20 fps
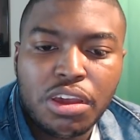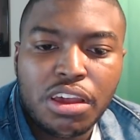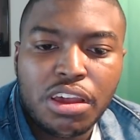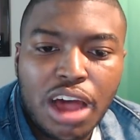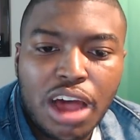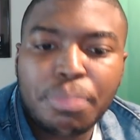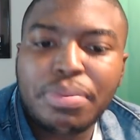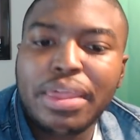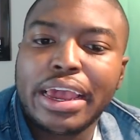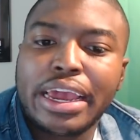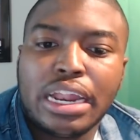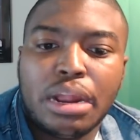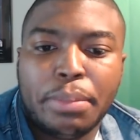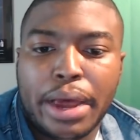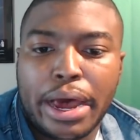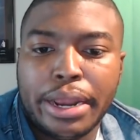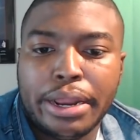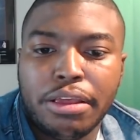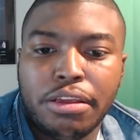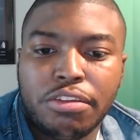I'm thinking
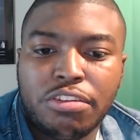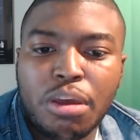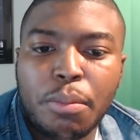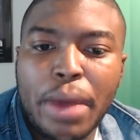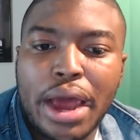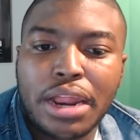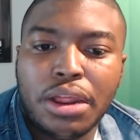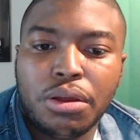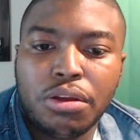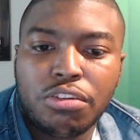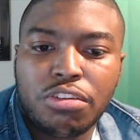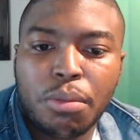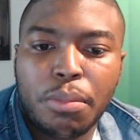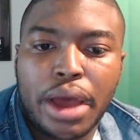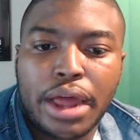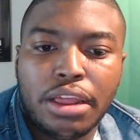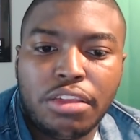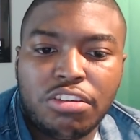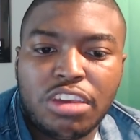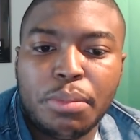about it. Somebody,
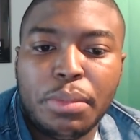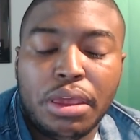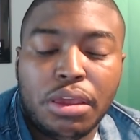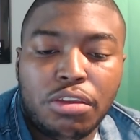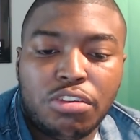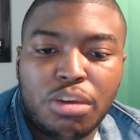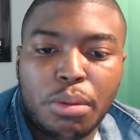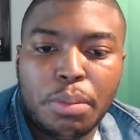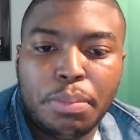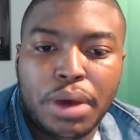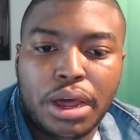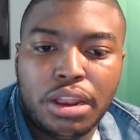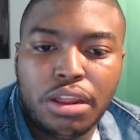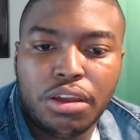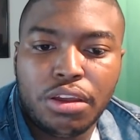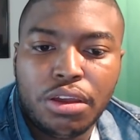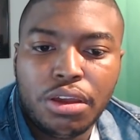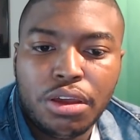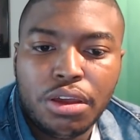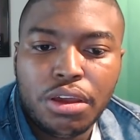Jimmy Butler.
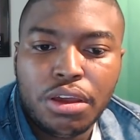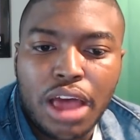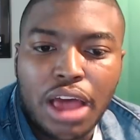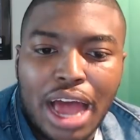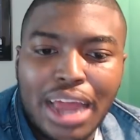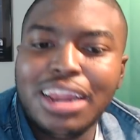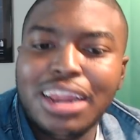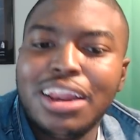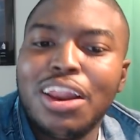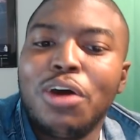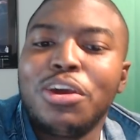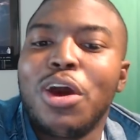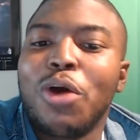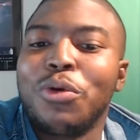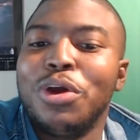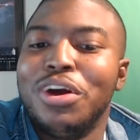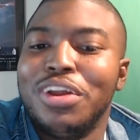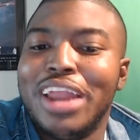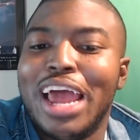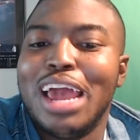I need to know your
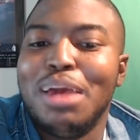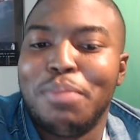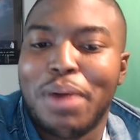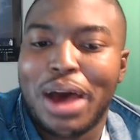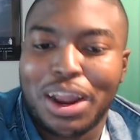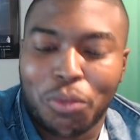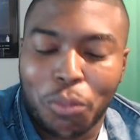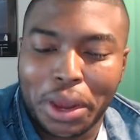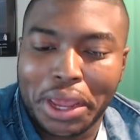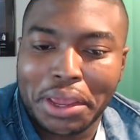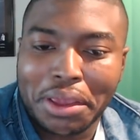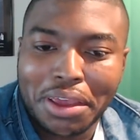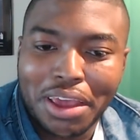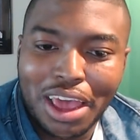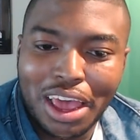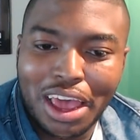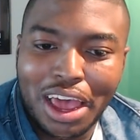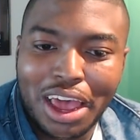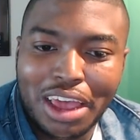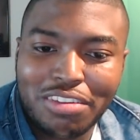real name, by the way.
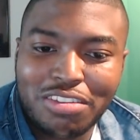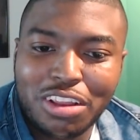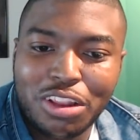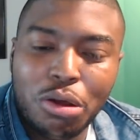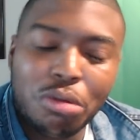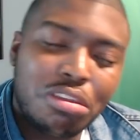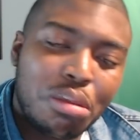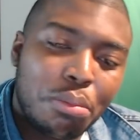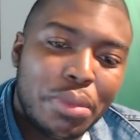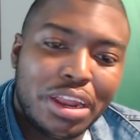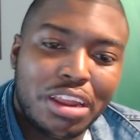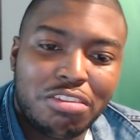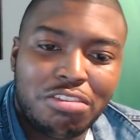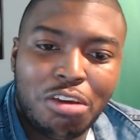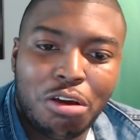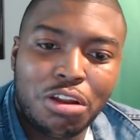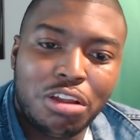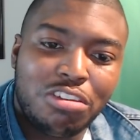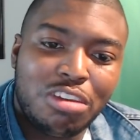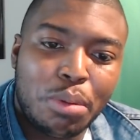And salute to
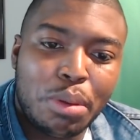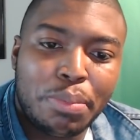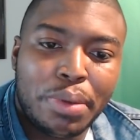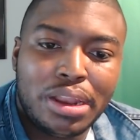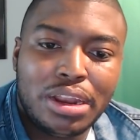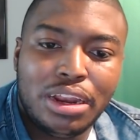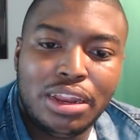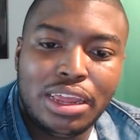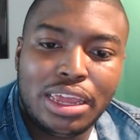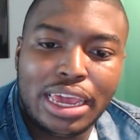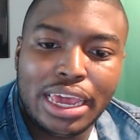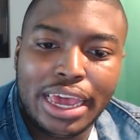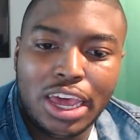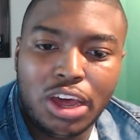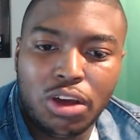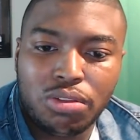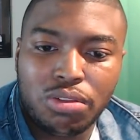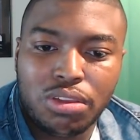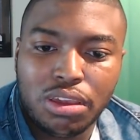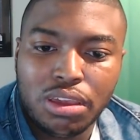Minnesota. Jimmy Butler need to get
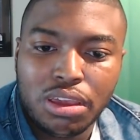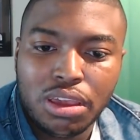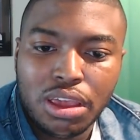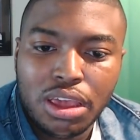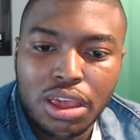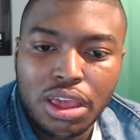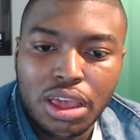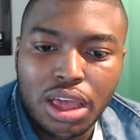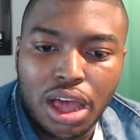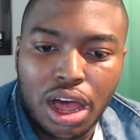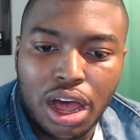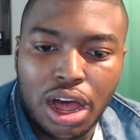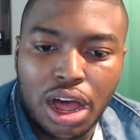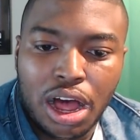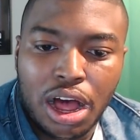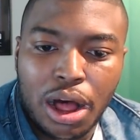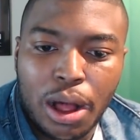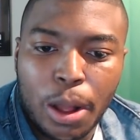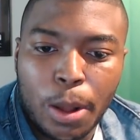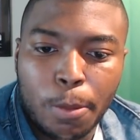healthy.
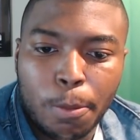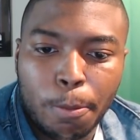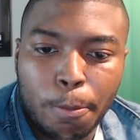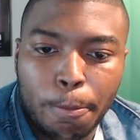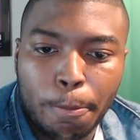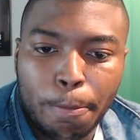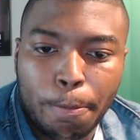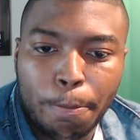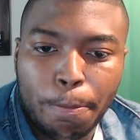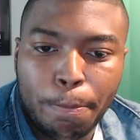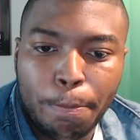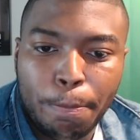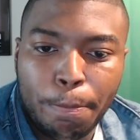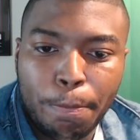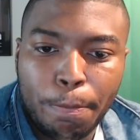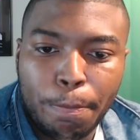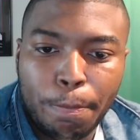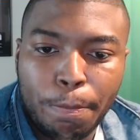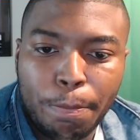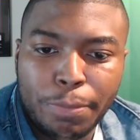Y'all
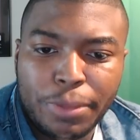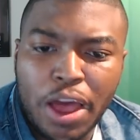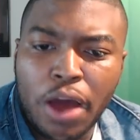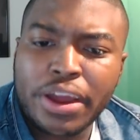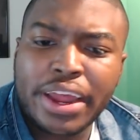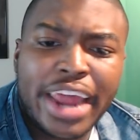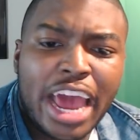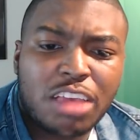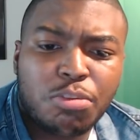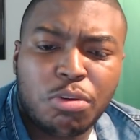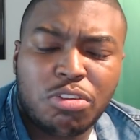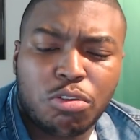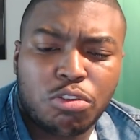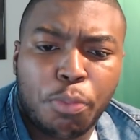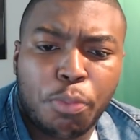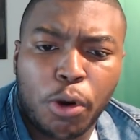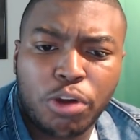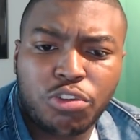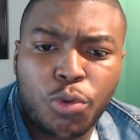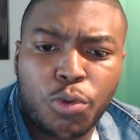can ask me some
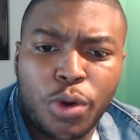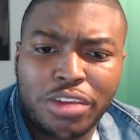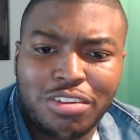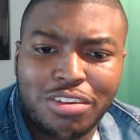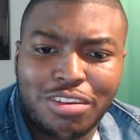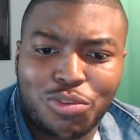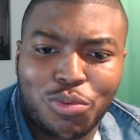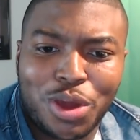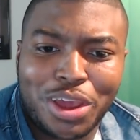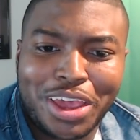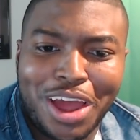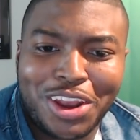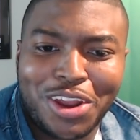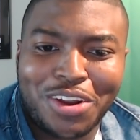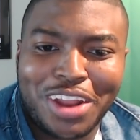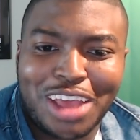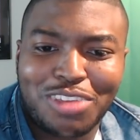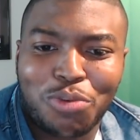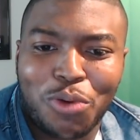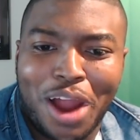sports questions as well. Y'all know
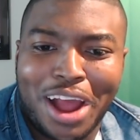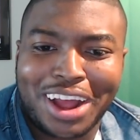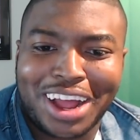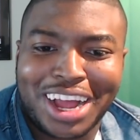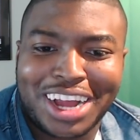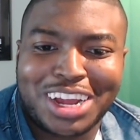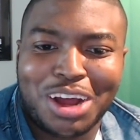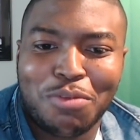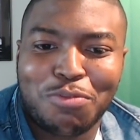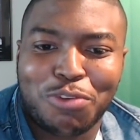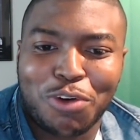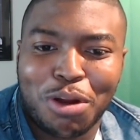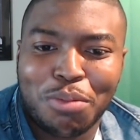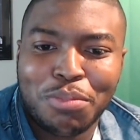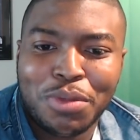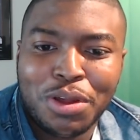that's where I come from.